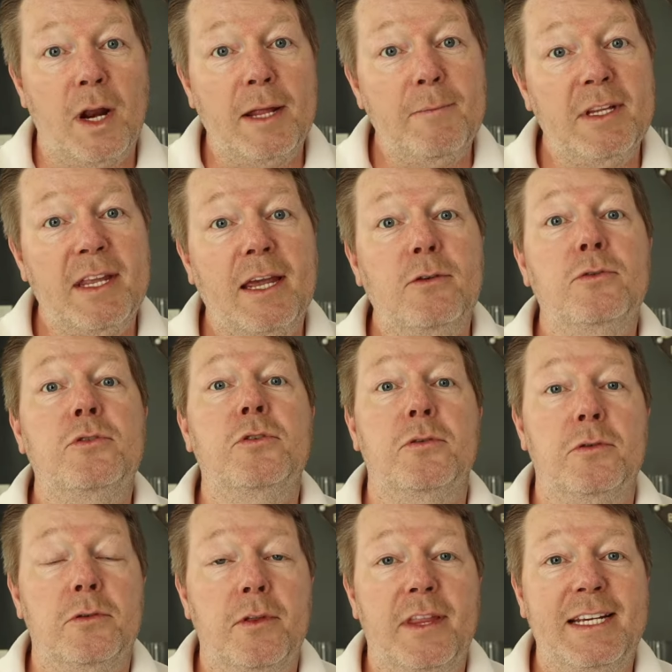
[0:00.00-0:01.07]
let me take you
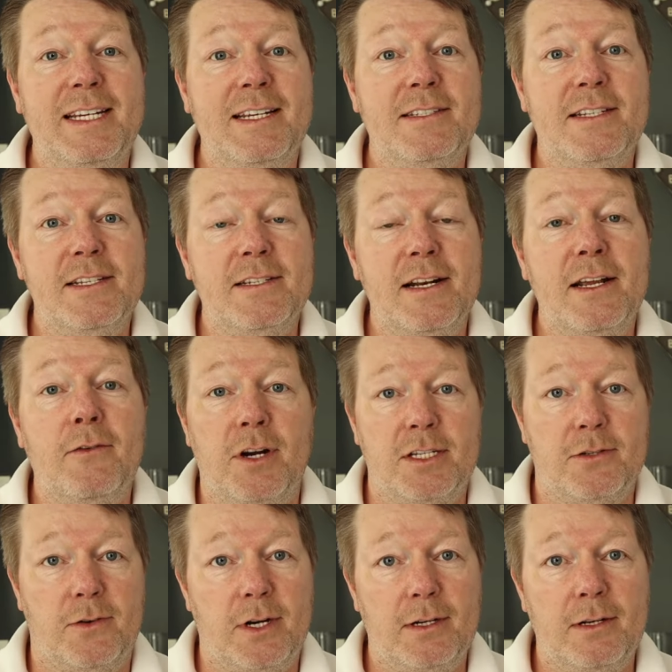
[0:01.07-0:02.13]
to the Sicily
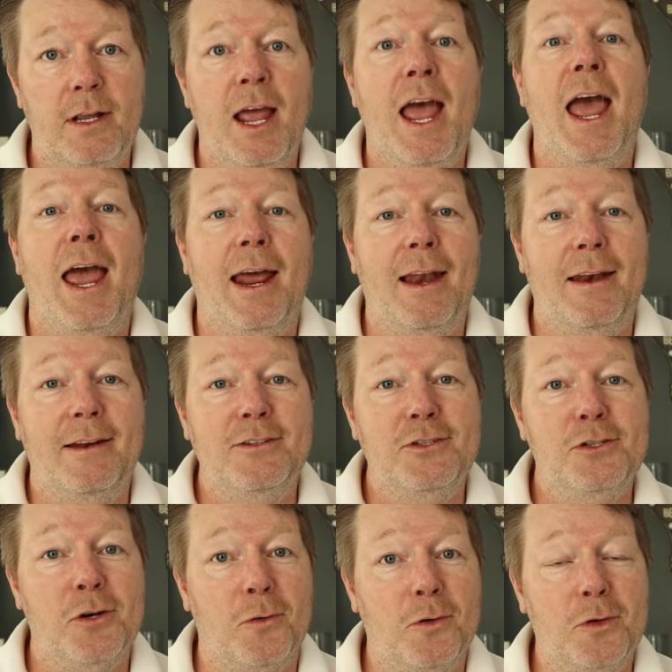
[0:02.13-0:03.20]
restaurant and
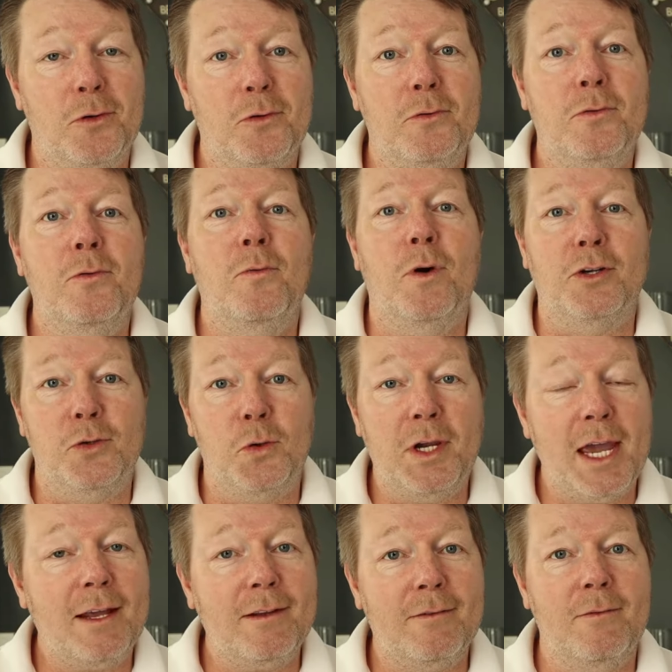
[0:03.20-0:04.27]
show you what you
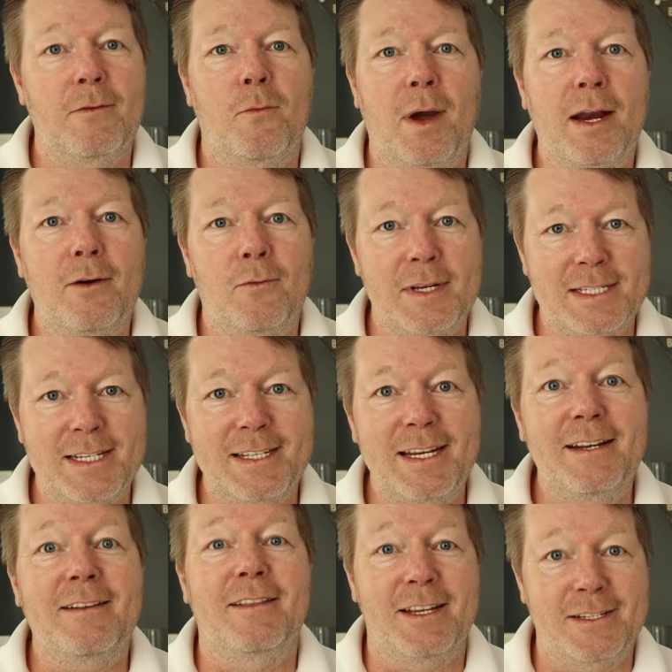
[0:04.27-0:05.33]
get when
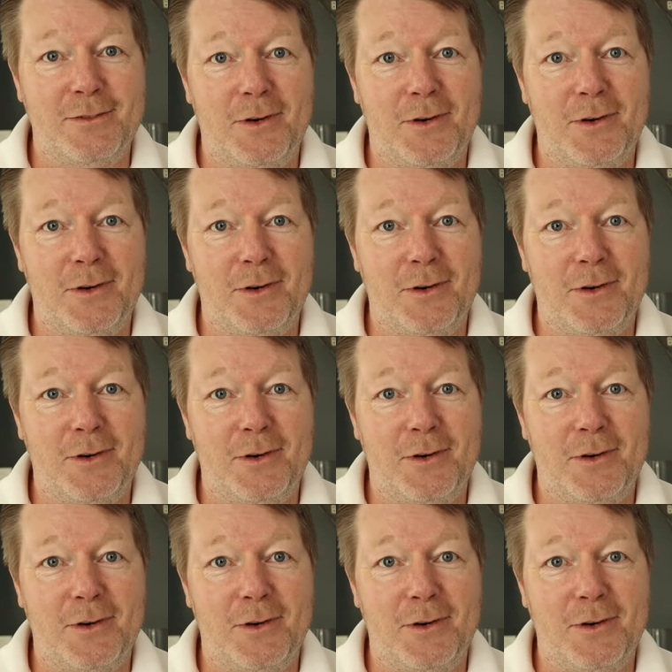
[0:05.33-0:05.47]
visiting this